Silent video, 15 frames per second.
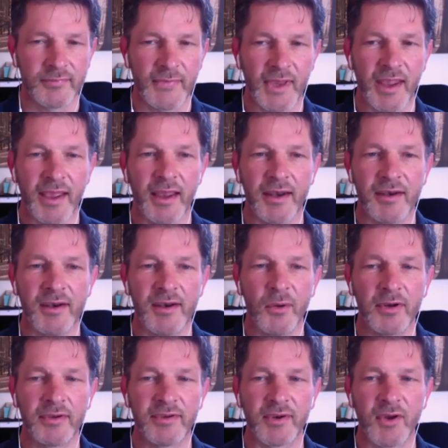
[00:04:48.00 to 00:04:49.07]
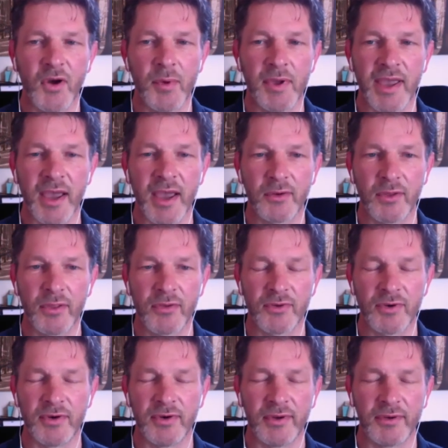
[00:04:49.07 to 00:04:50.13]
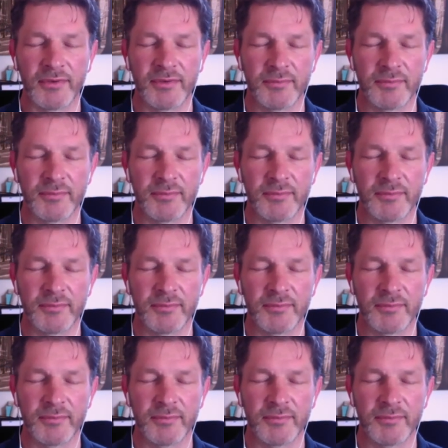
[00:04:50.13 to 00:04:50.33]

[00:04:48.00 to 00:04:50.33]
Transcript: And notice it coming out through your nose.